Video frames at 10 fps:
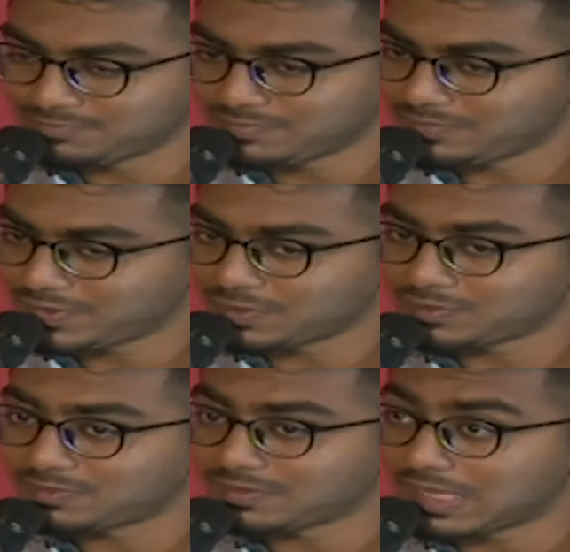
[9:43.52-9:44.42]

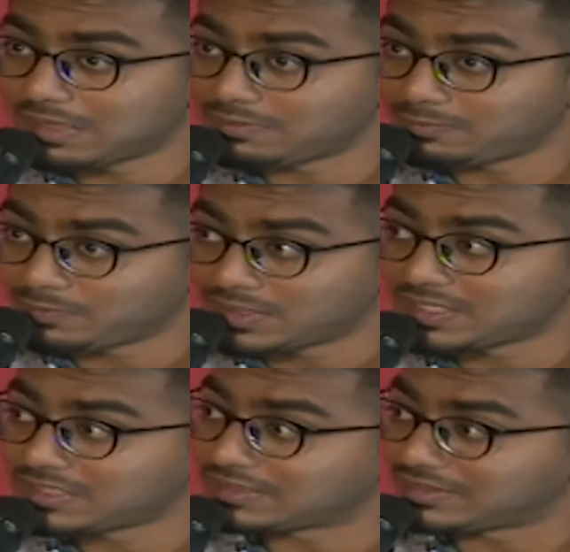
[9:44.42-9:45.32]
because
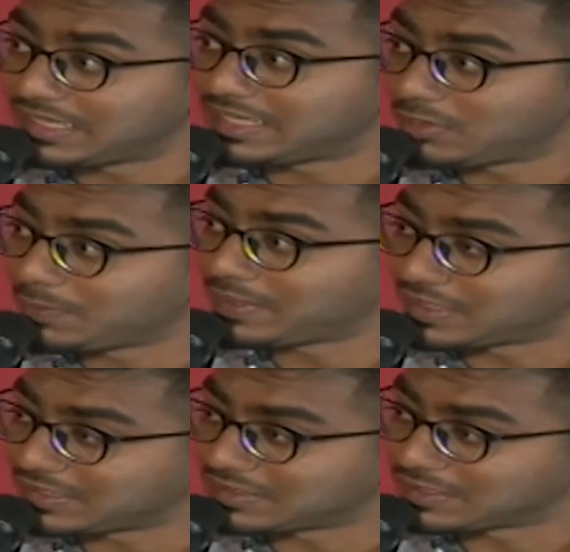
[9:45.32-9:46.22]
Malaysia is still a developing
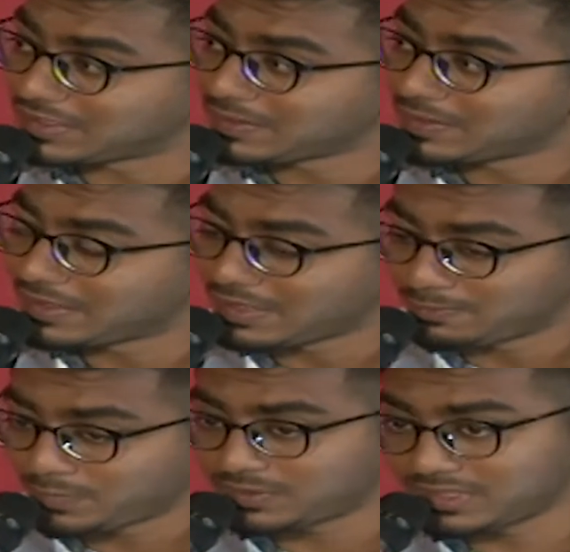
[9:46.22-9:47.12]
country,
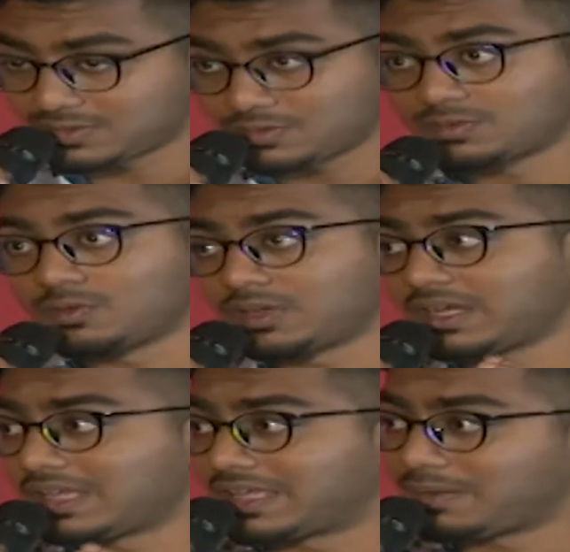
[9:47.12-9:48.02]
because there's already
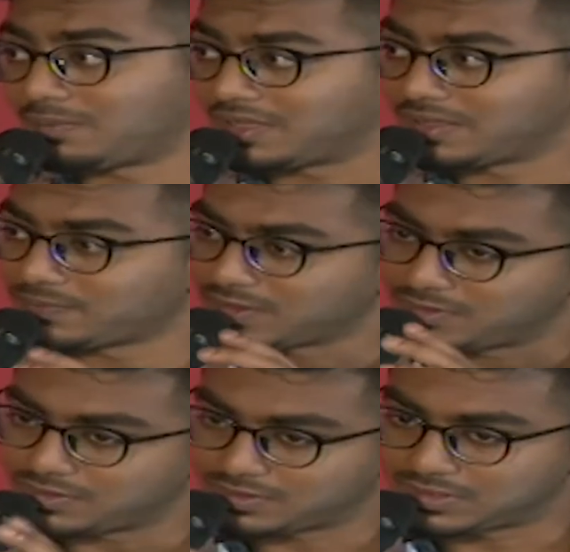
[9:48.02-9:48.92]
a gap like
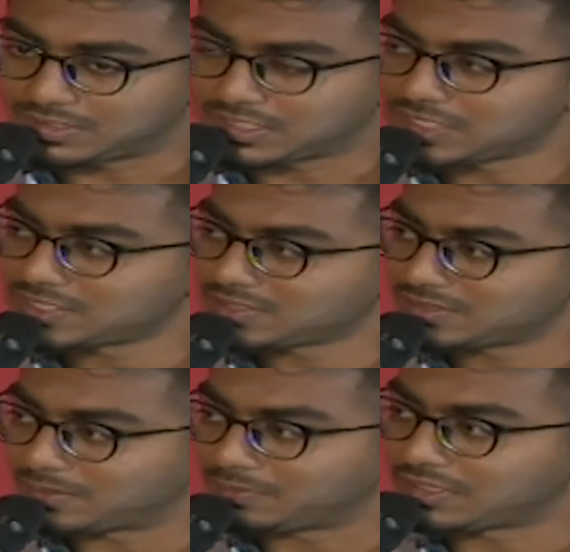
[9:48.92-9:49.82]
the rich,
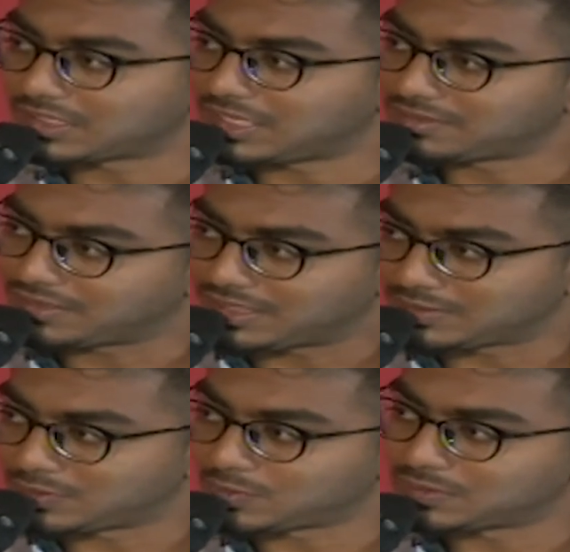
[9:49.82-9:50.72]
the middle class, and the
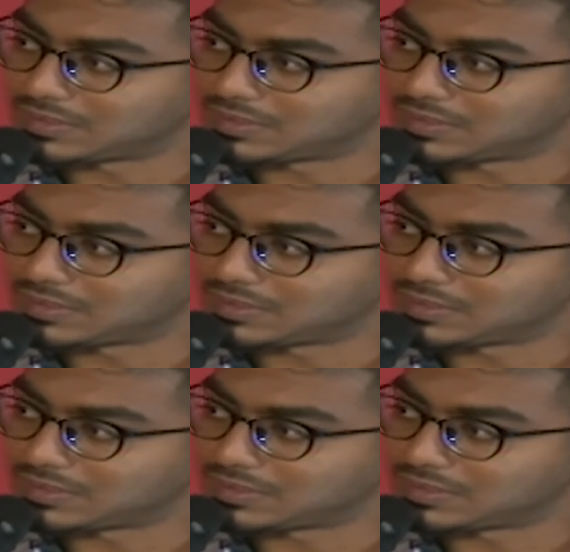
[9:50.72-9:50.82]
lower.